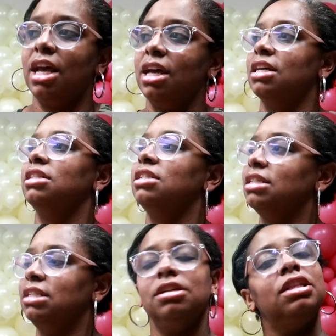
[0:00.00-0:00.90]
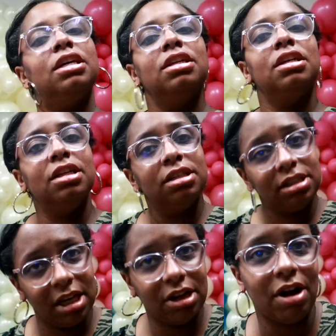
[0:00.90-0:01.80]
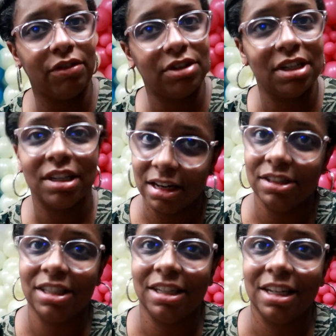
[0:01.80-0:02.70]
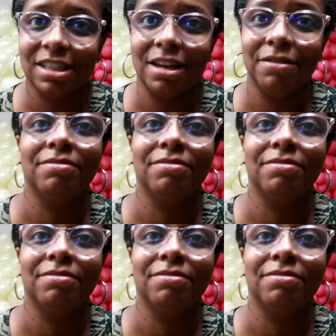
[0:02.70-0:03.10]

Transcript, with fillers: And until then, stay crafty and I'll see you next time.